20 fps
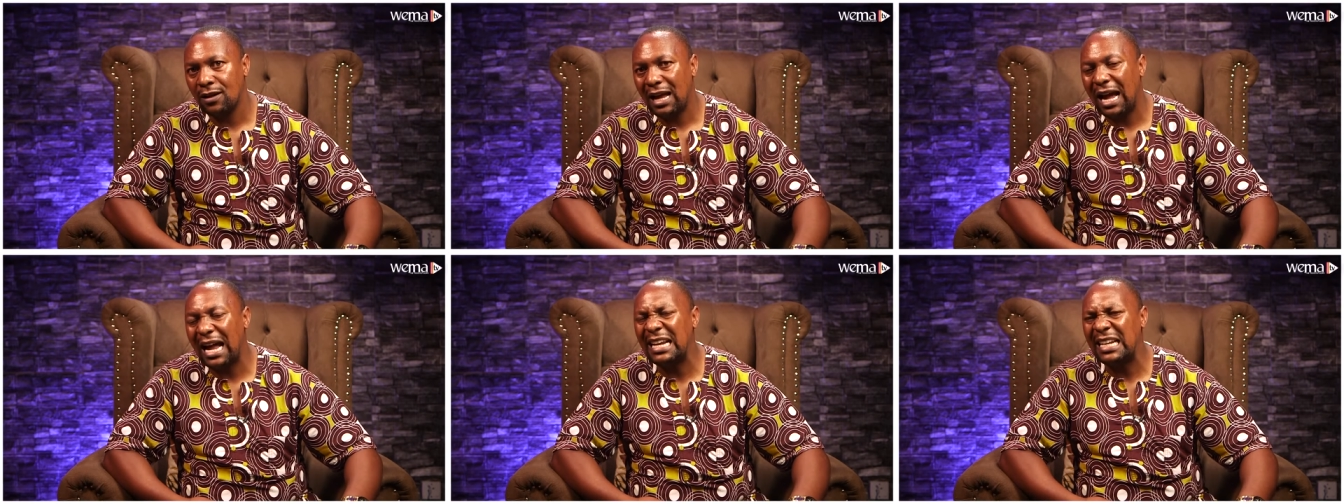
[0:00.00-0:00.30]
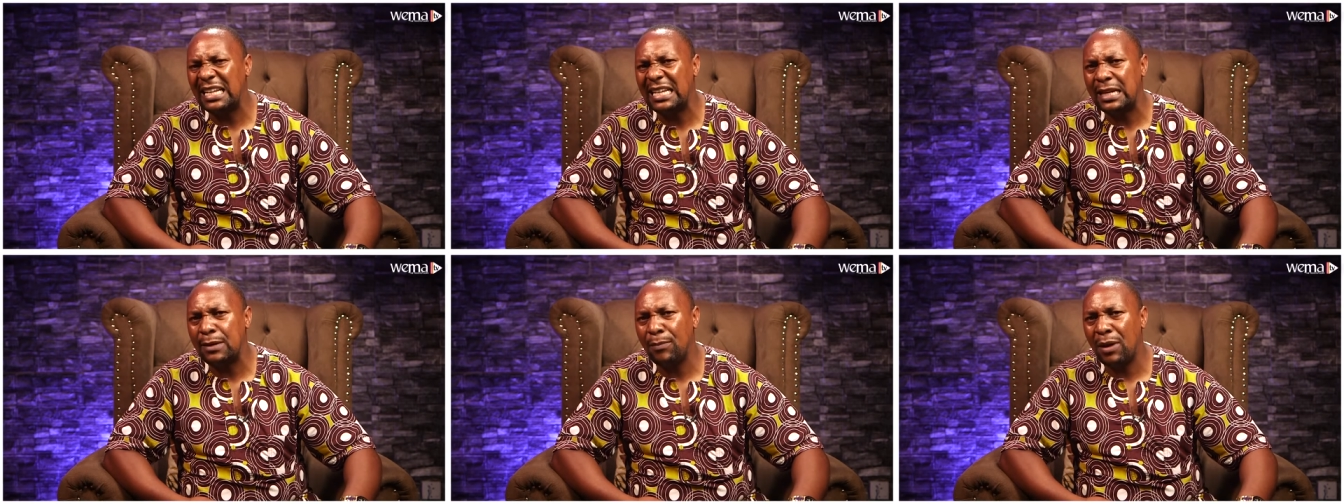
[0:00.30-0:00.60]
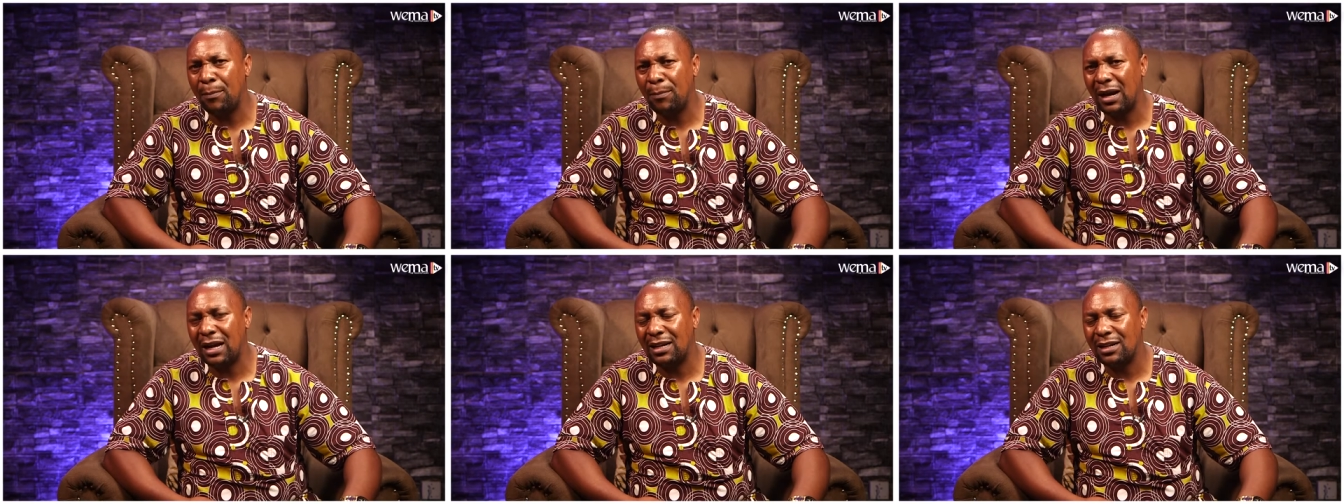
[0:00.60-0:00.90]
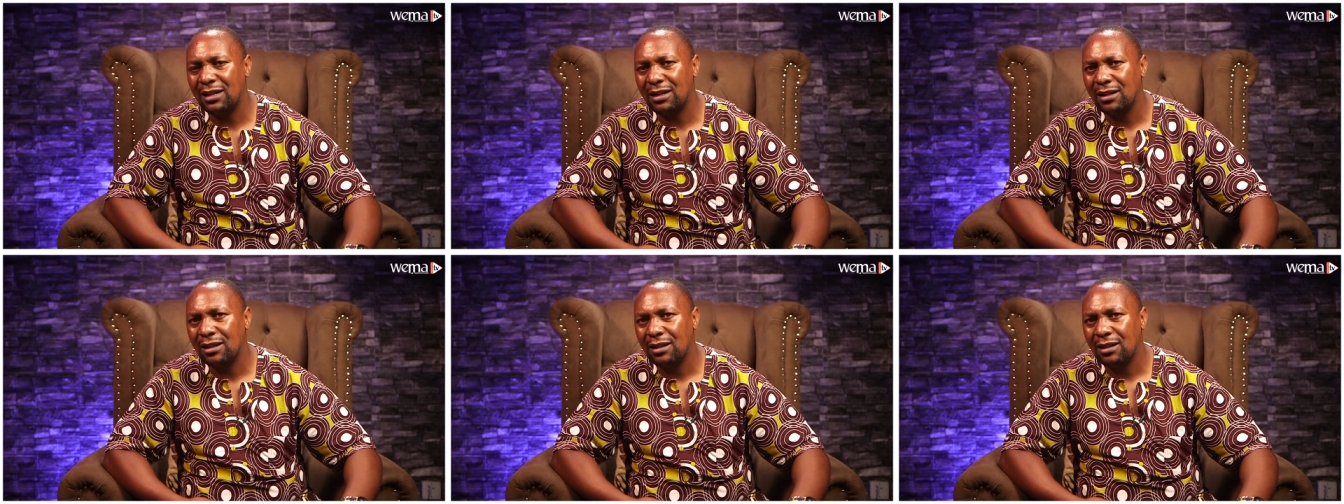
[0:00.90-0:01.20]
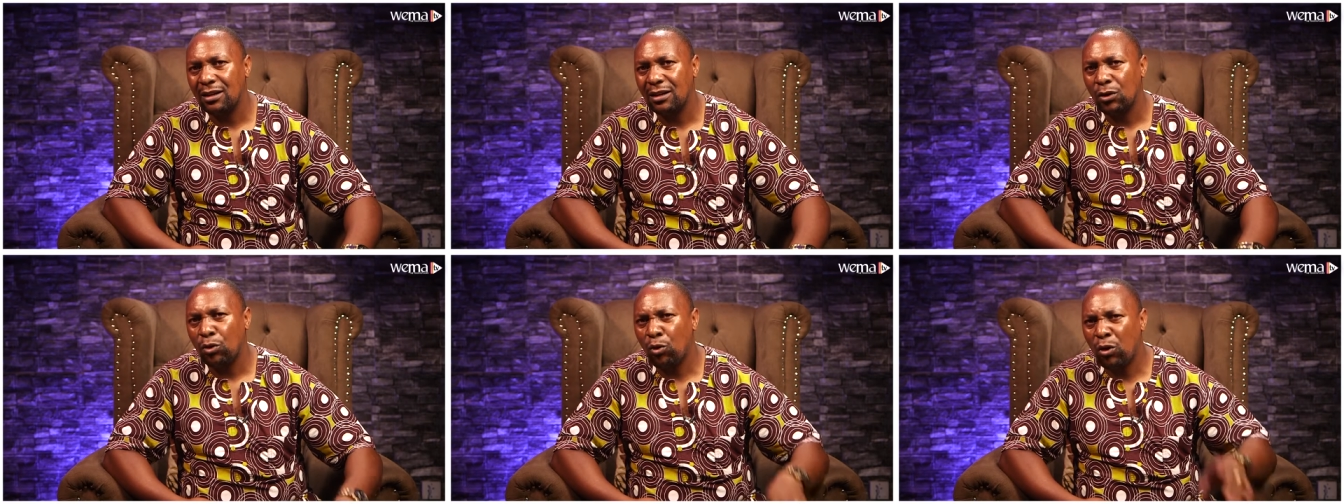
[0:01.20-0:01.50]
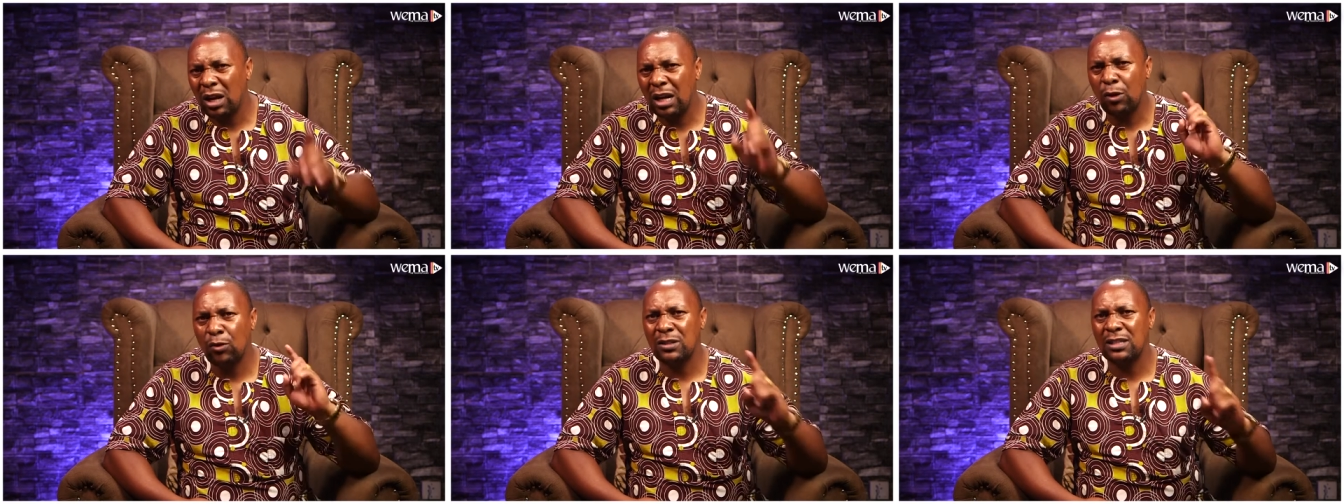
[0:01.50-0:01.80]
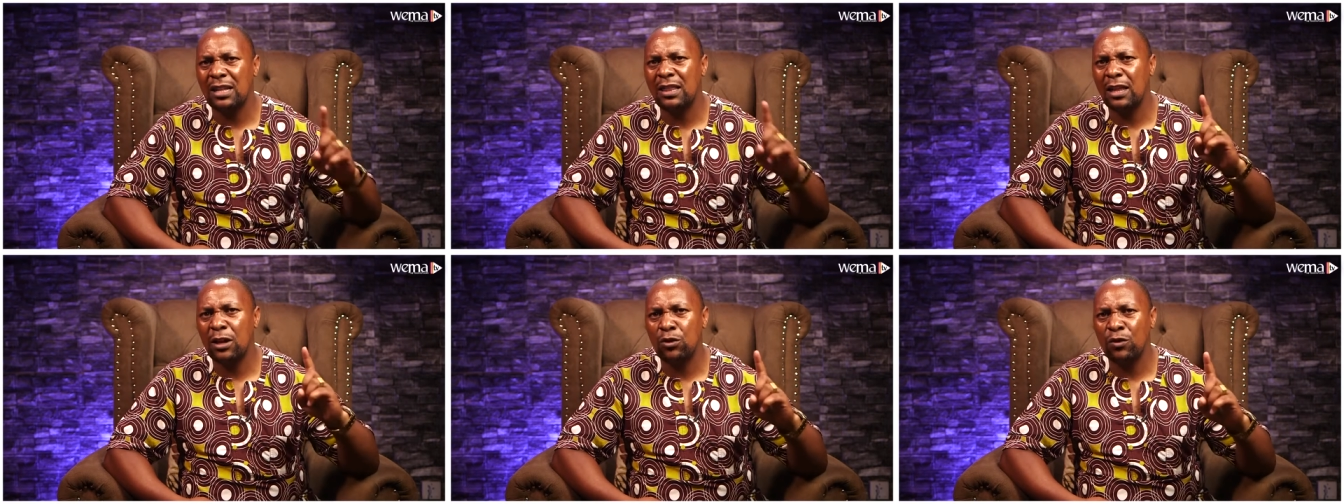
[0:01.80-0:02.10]
And he remembered, when I was
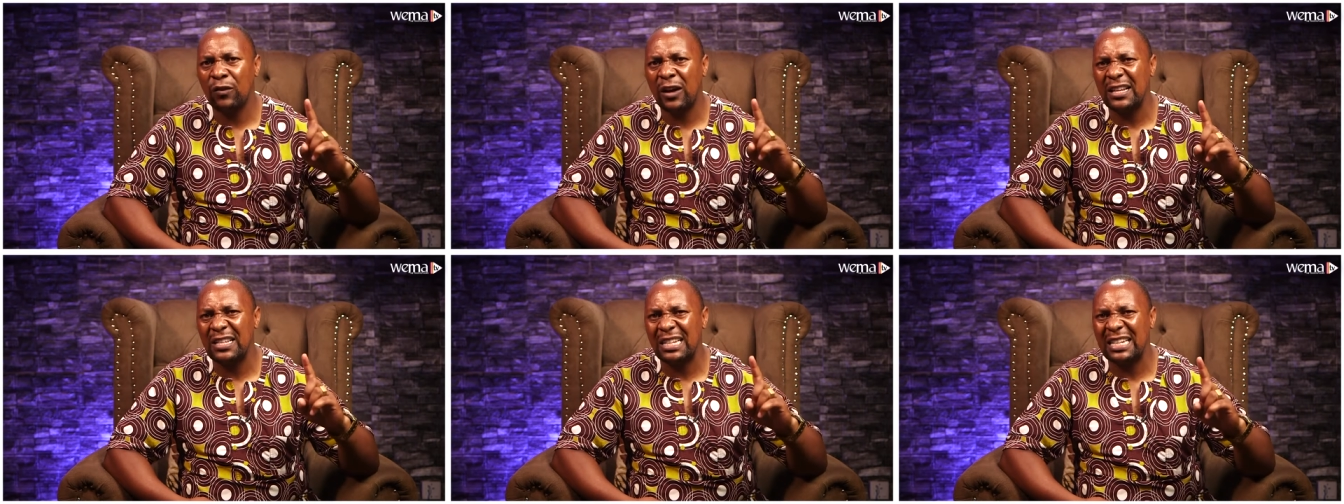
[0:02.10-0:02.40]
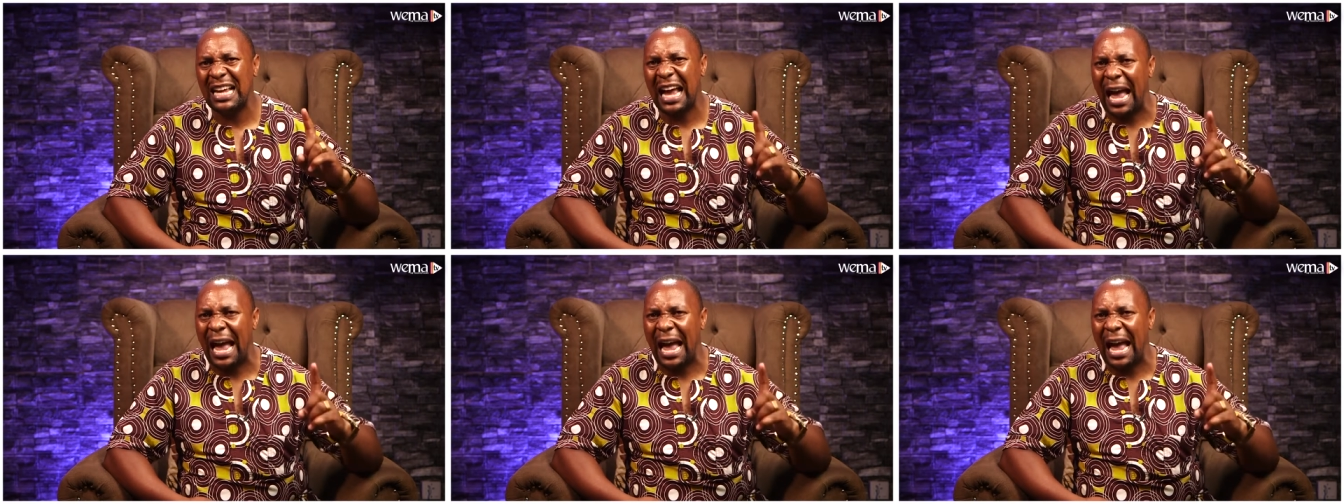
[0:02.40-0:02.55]
in the university,